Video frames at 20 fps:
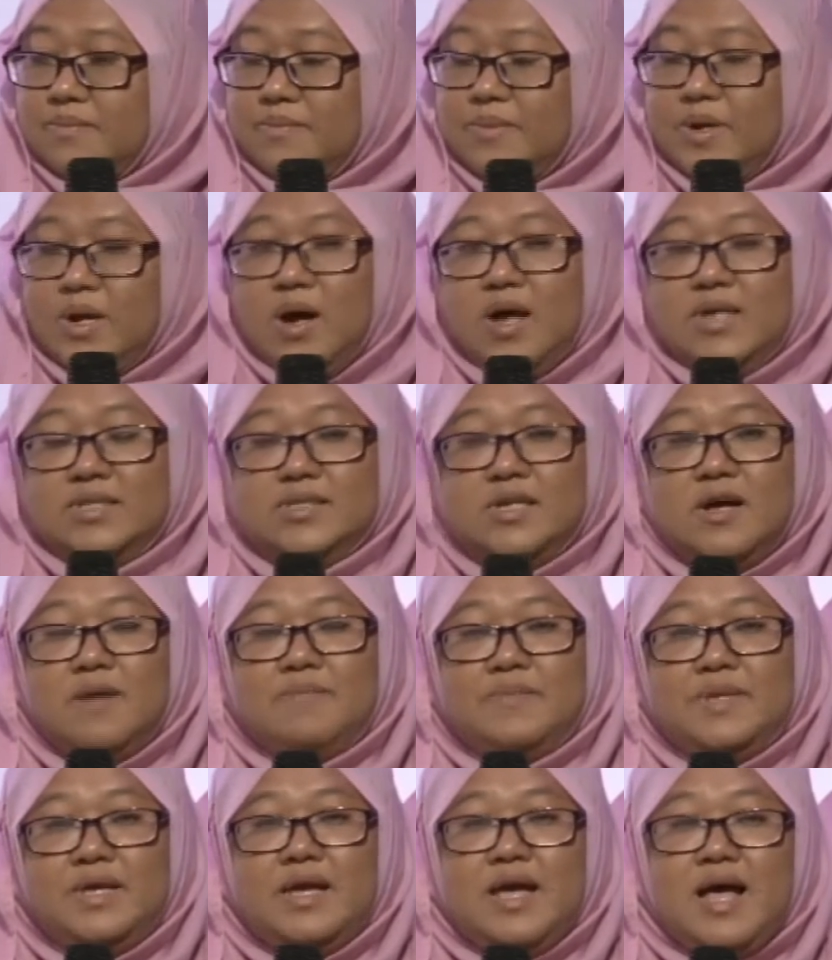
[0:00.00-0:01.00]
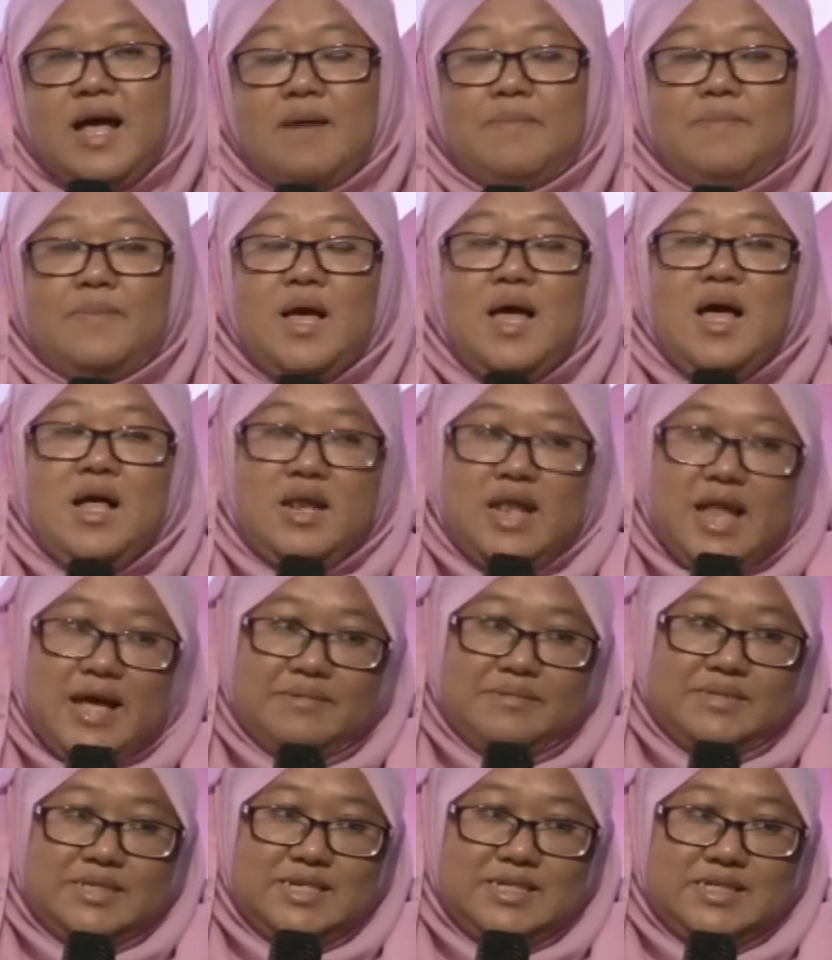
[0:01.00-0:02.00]
because of they have
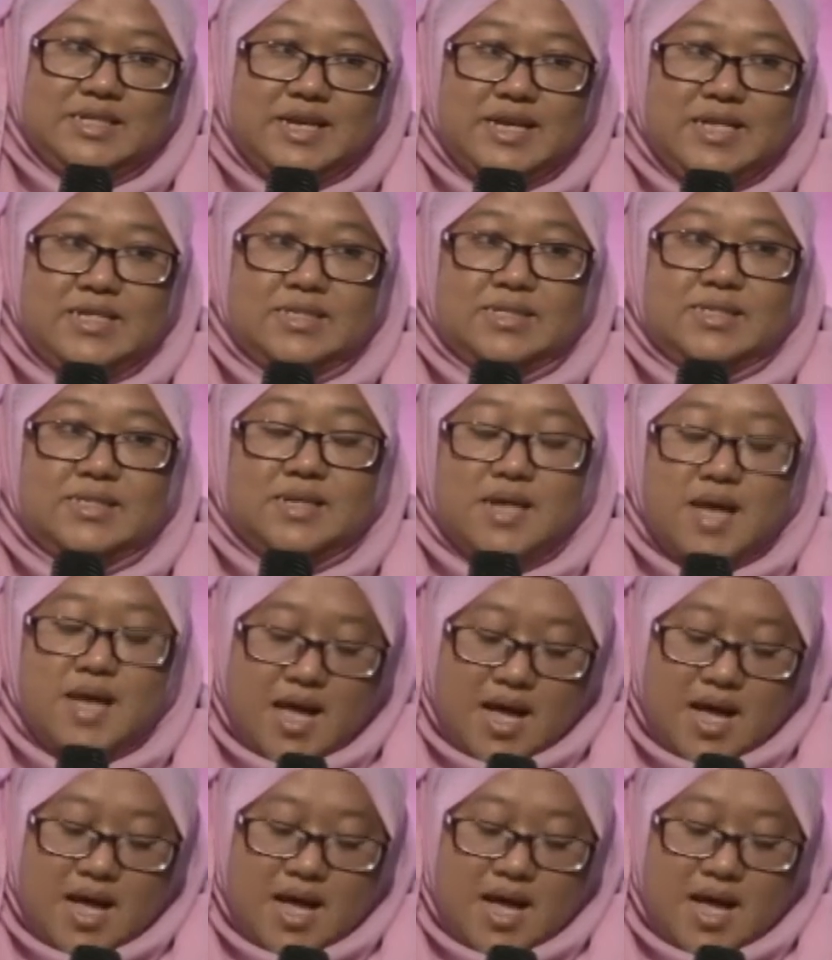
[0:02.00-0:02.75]
life sentence.